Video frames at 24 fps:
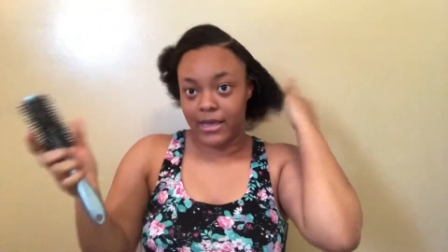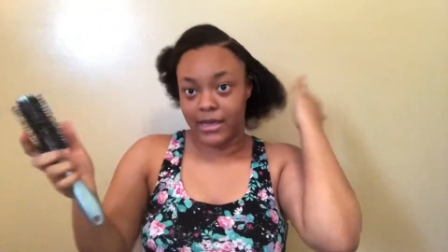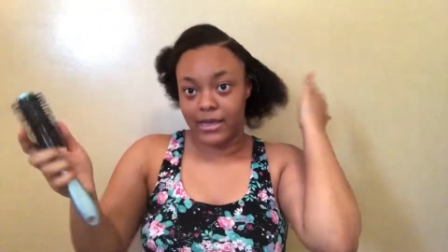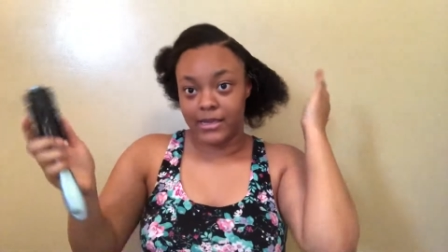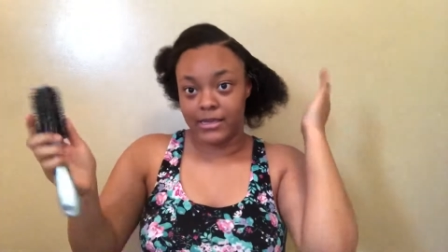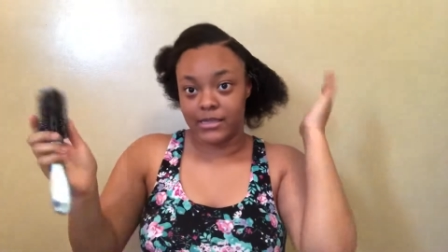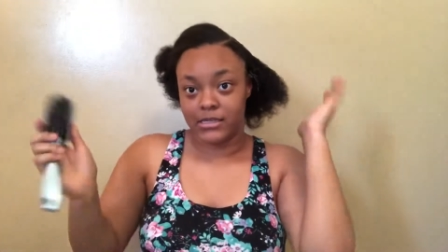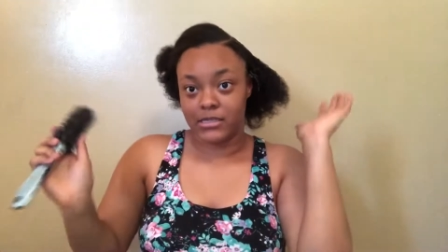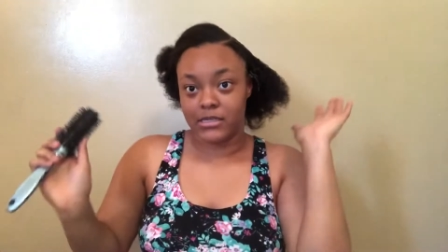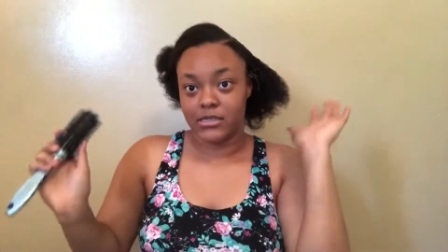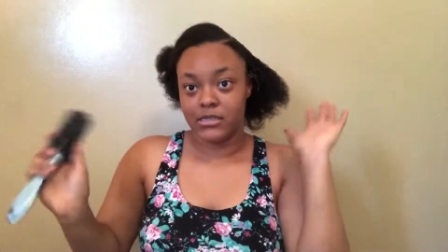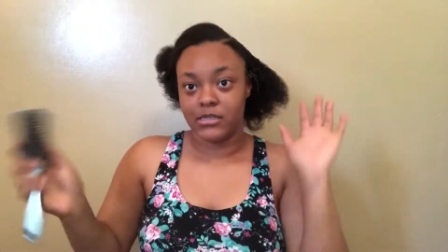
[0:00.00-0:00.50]

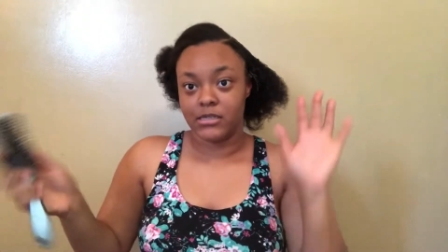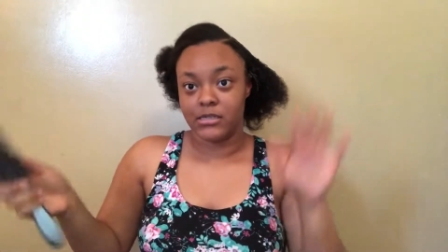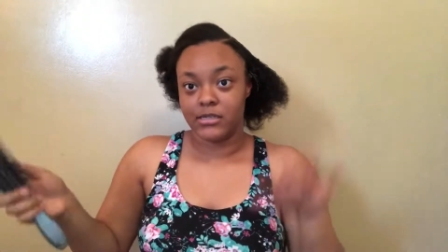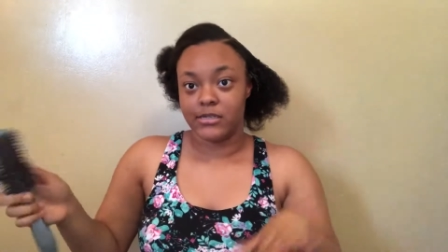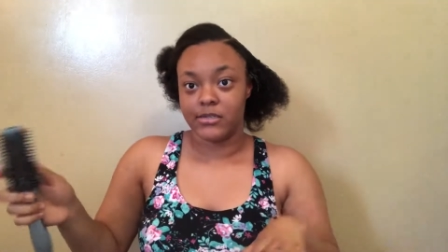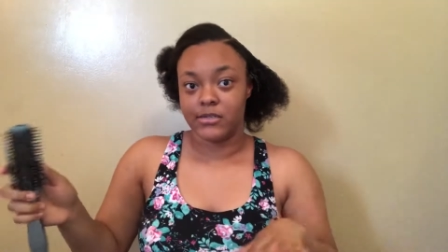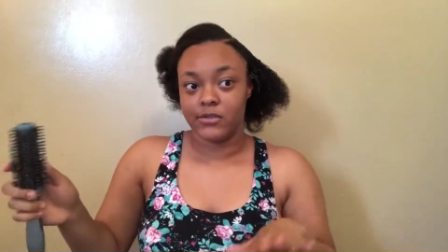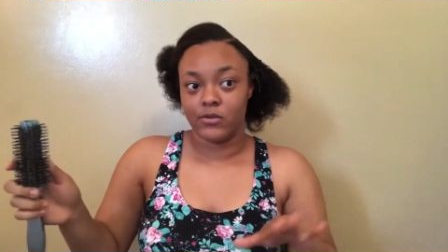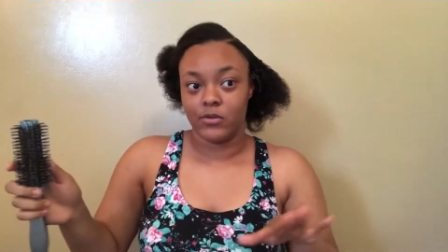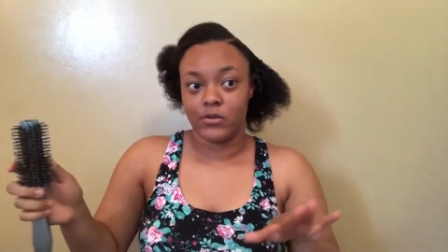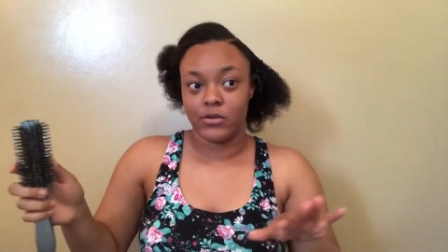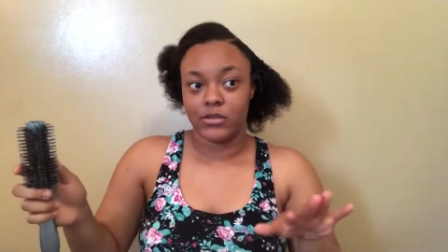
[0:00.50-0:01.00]
it's
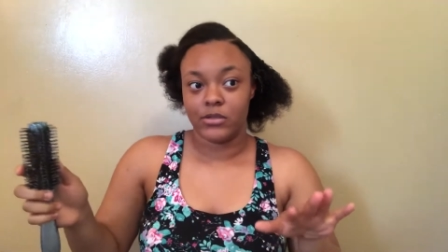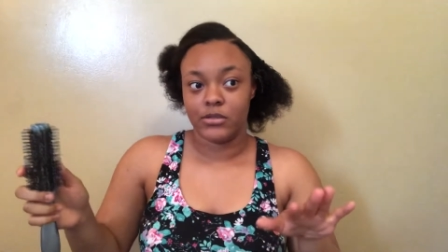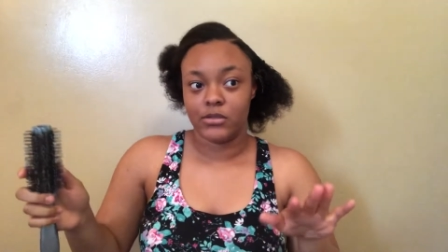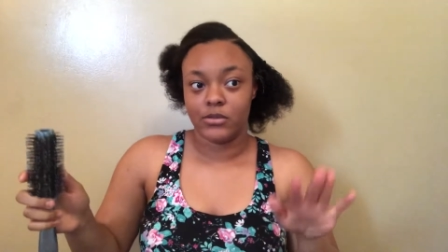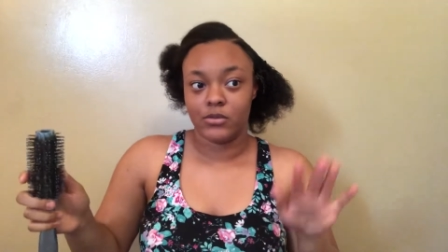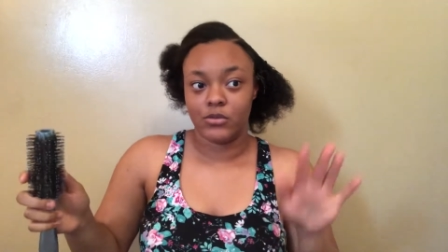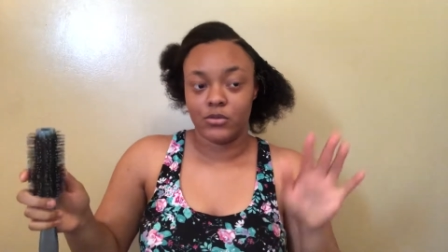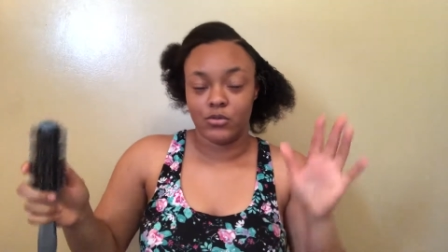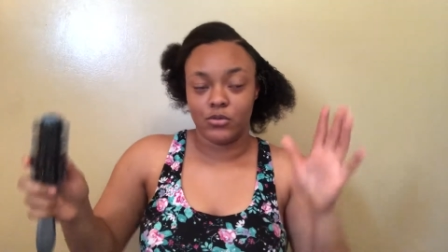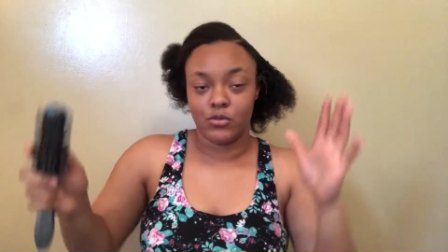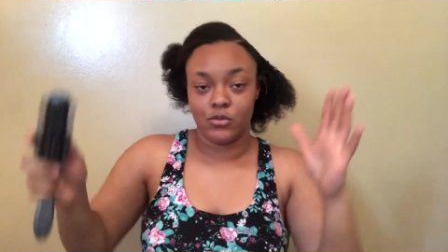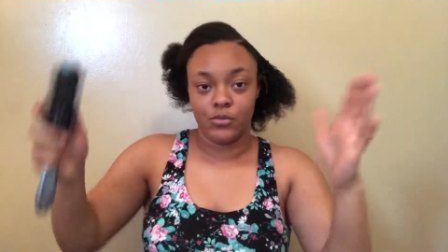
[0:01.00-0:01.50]
just going
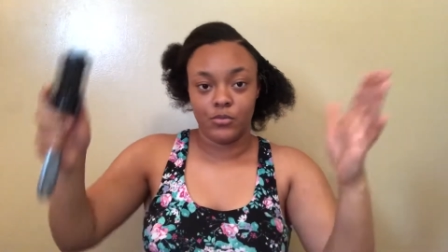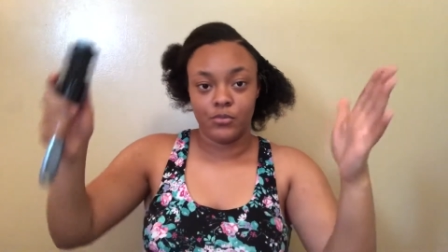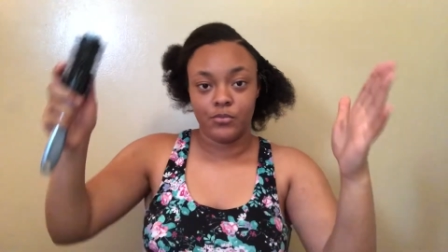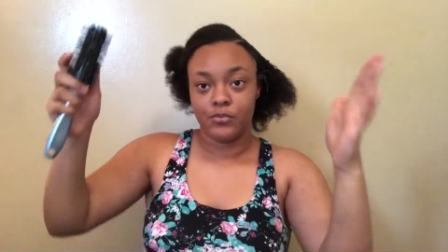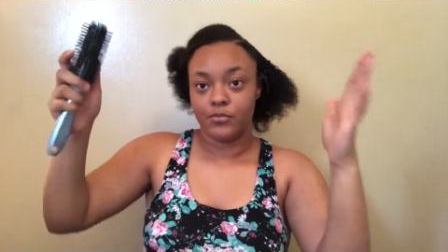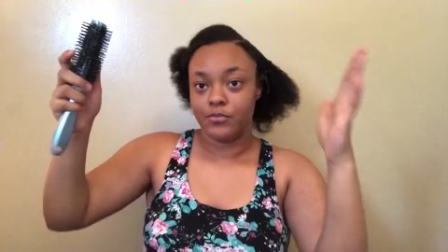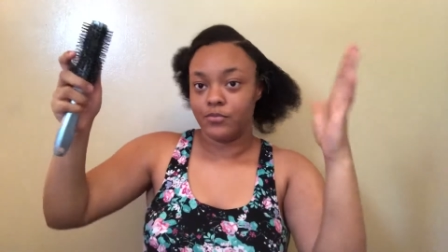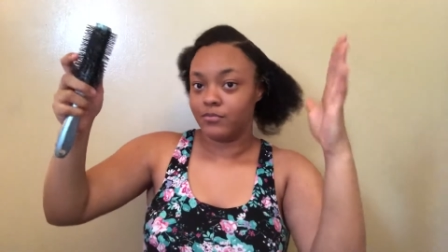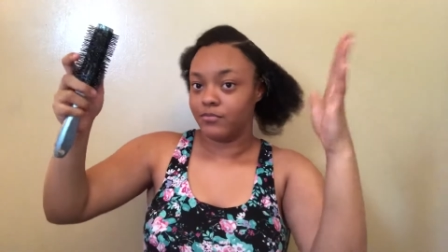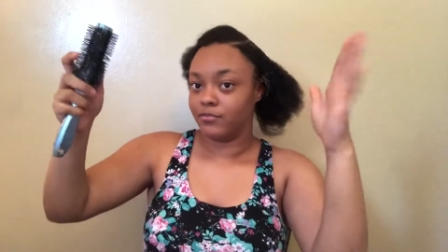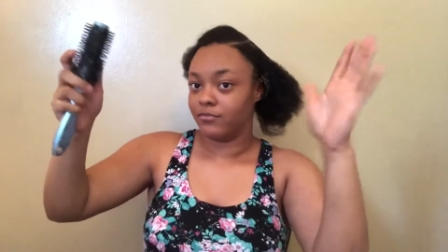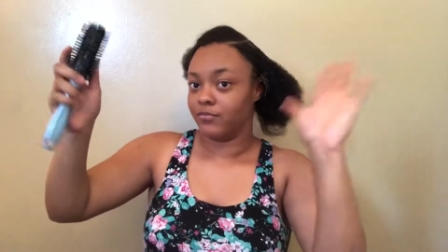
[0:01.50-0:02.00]
to
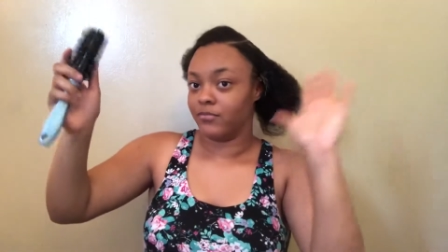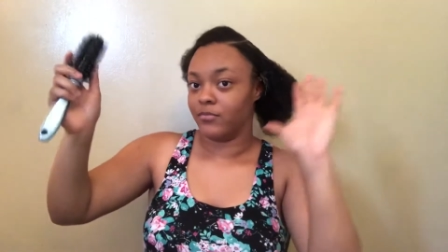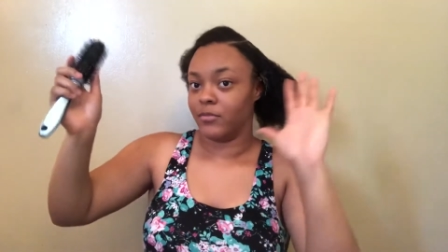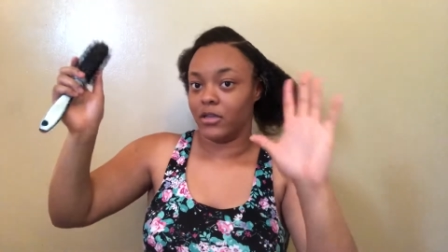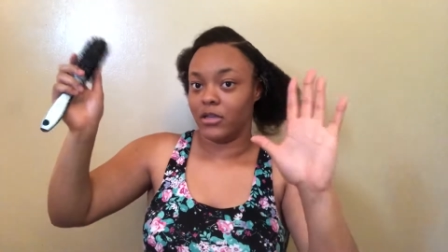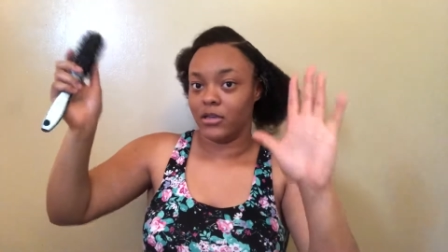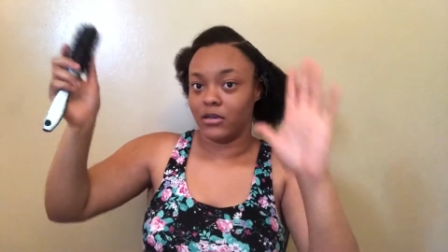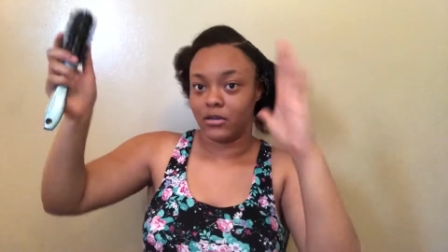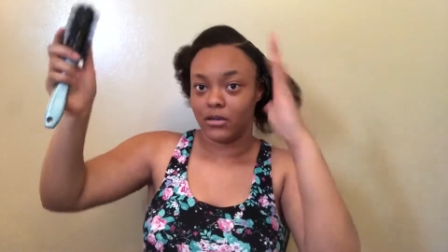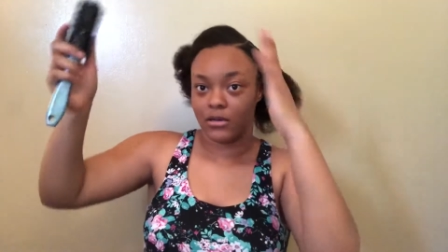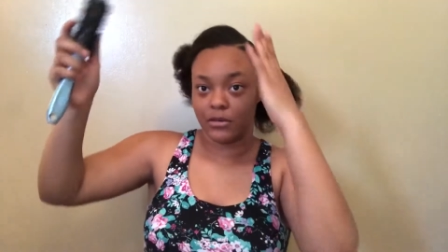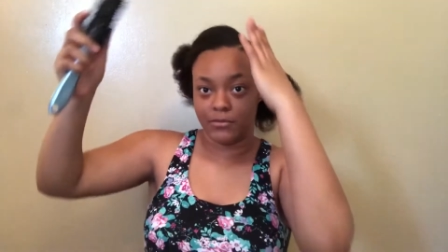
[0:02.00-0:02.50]

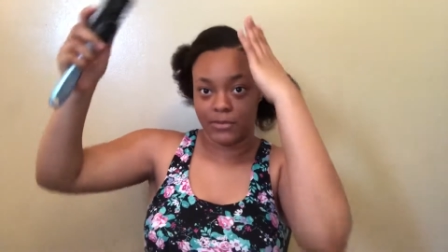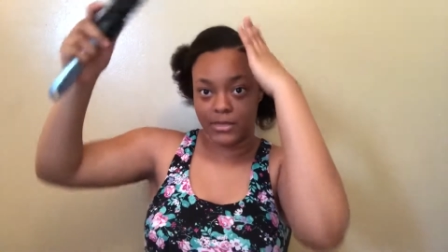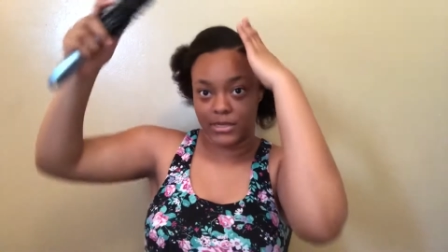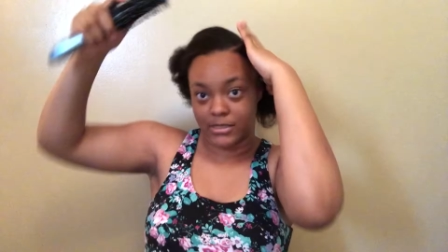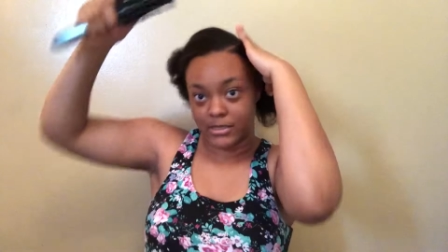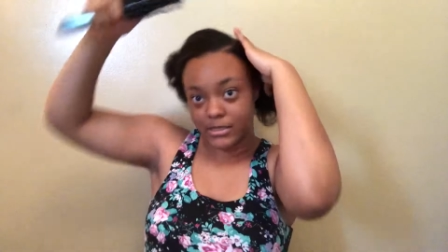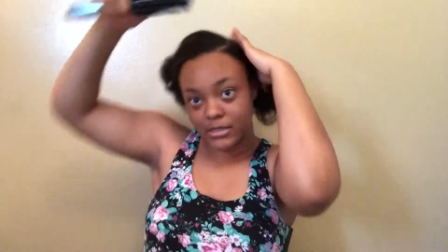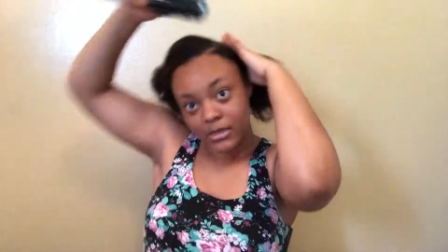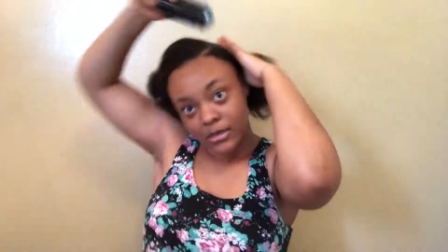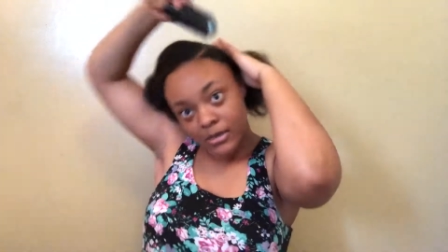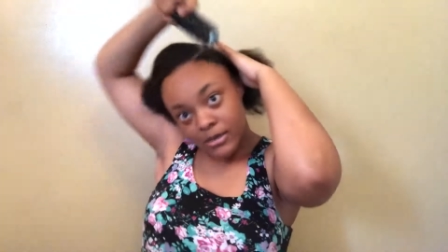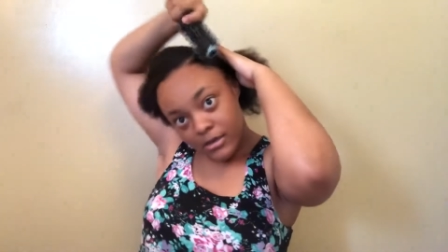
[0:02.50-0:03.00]
look a mess.